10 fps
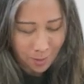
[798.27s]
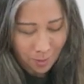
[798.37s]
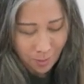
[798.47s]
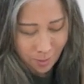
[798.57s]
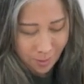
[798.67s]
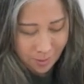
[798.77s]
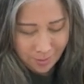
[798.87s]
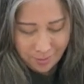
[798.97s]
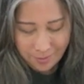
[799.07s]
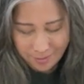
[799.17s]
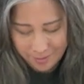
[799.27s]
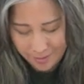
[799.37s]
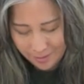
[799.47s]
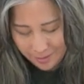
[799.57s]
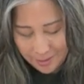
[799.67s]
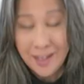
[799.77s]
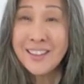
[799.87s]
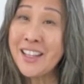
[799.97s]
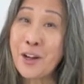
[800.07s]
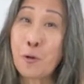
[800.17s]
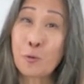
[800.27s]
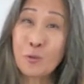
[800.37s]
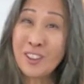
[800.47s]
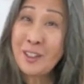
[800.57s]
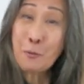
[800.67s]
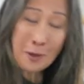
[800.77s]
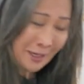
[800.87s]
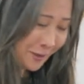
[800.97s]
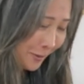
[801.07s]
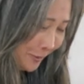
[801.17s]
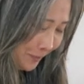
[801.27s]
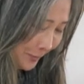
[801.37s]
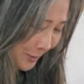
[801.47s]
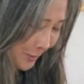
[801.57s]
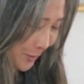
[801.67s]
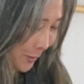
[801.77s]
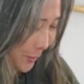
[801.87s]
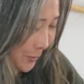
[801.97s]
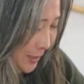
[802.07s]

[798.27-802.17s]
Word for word: are they don't really wrinkle. So